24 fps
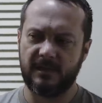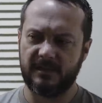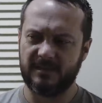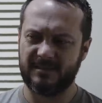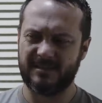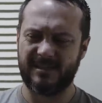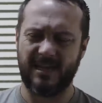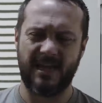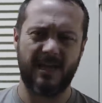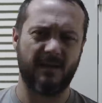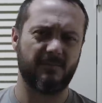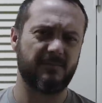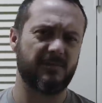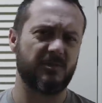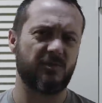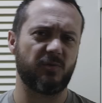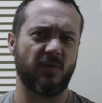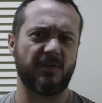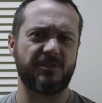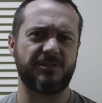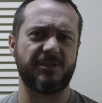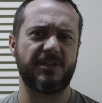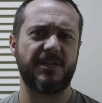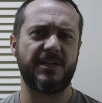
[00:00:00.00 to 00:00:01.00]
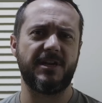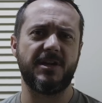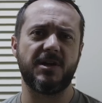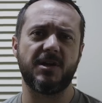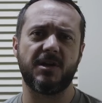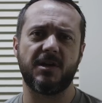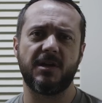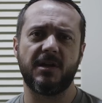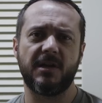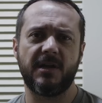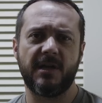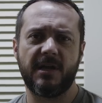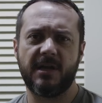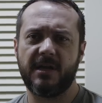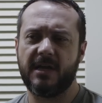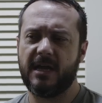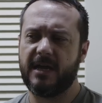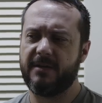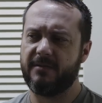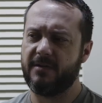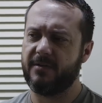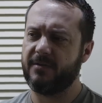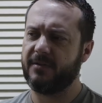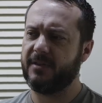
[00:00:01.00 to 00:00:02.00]
Same situation here.
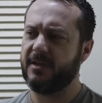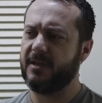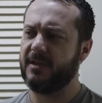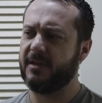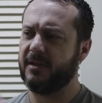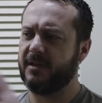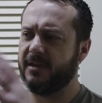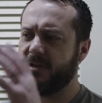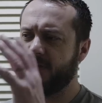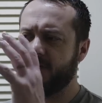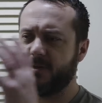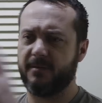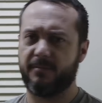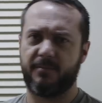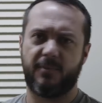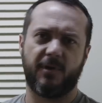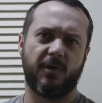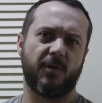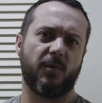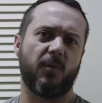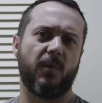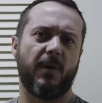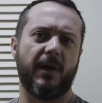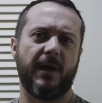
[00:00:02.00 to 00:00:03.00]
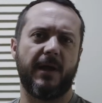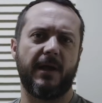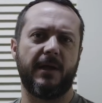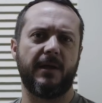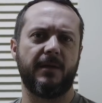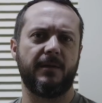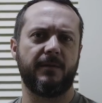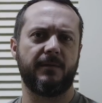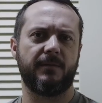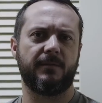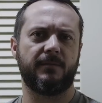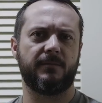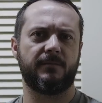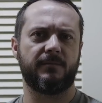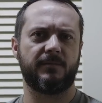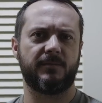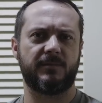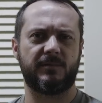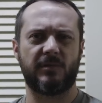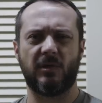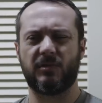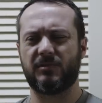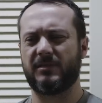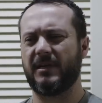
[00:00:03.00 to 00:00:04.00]
Have everything put away.
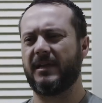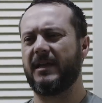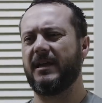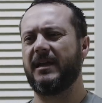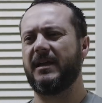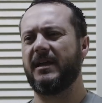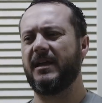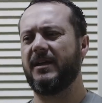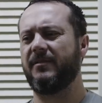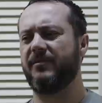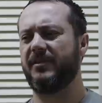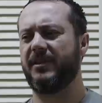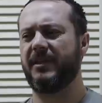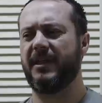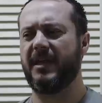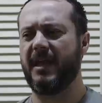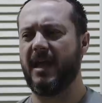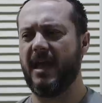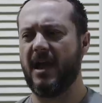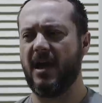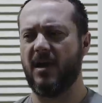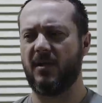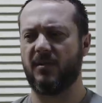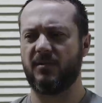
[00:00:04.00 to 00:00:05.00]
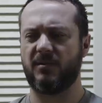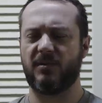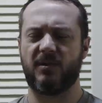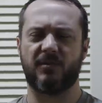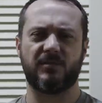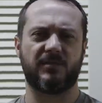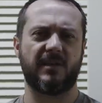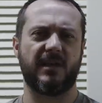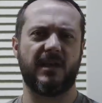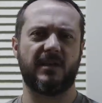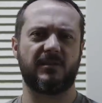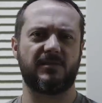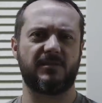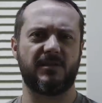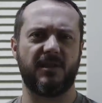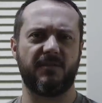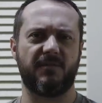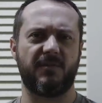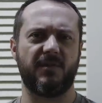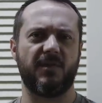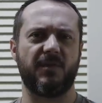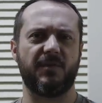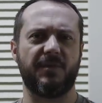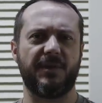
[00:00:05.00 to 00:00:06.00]
Don't take everything out. Don't take out
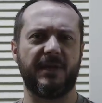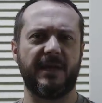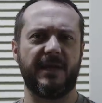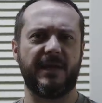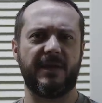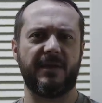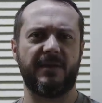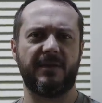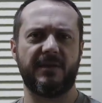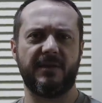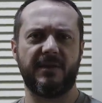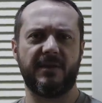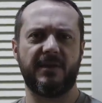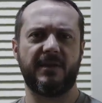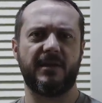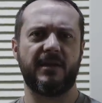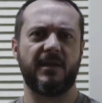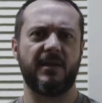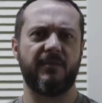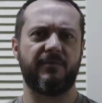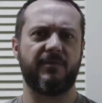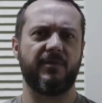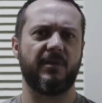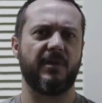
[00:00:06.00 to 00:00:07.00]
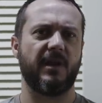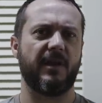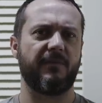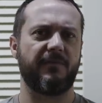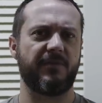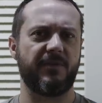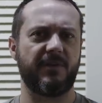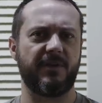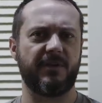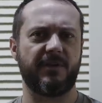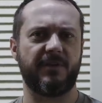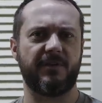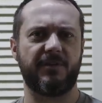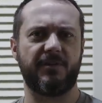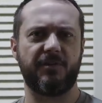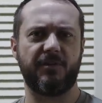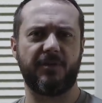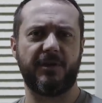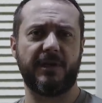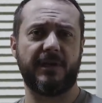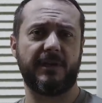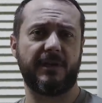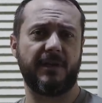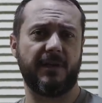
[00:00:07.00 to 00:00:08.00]
stuff you don't need. After
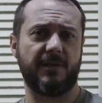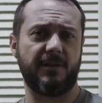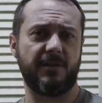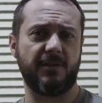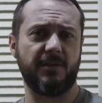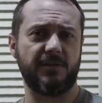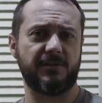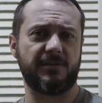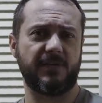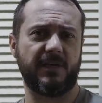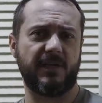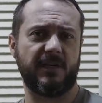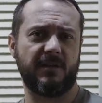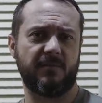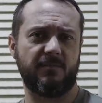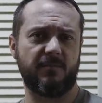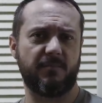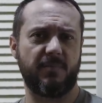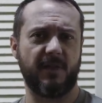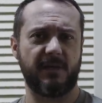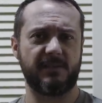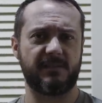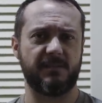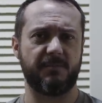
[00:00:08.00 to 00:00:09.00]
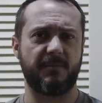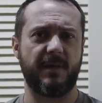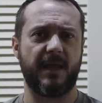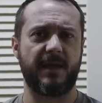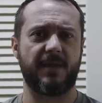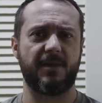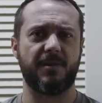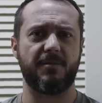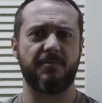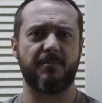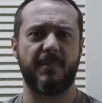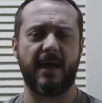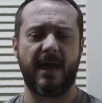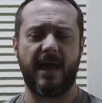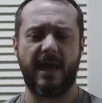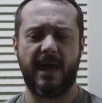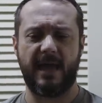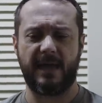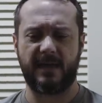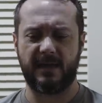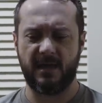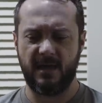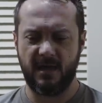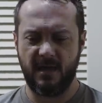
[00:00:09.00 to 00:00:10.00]
you get done using it, place it back in your
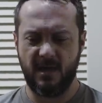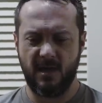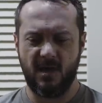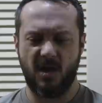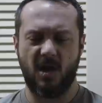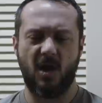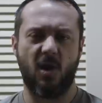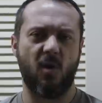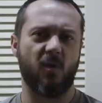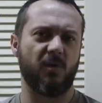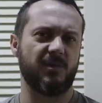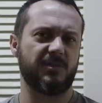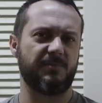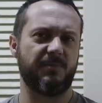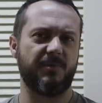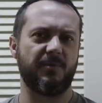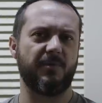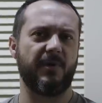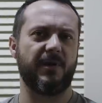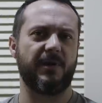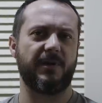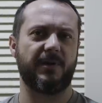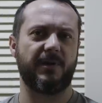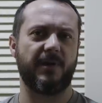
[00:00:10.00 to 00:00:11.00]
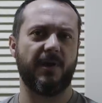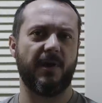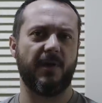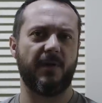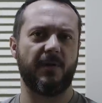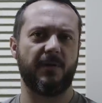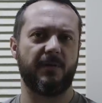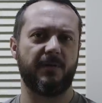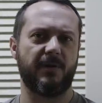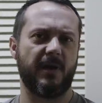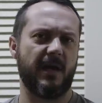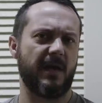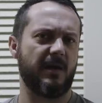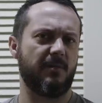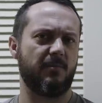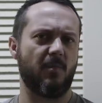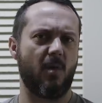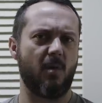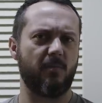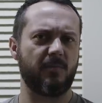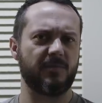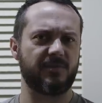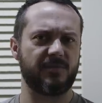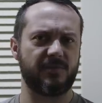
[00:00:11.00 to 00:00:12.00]
bag. Always be ready to go at a
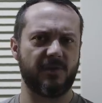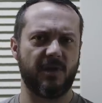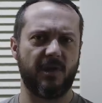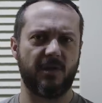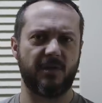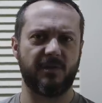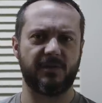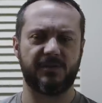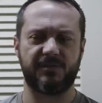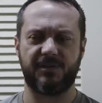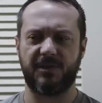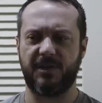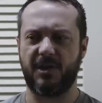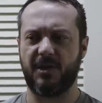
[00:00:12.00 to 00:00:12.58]
moment's notice.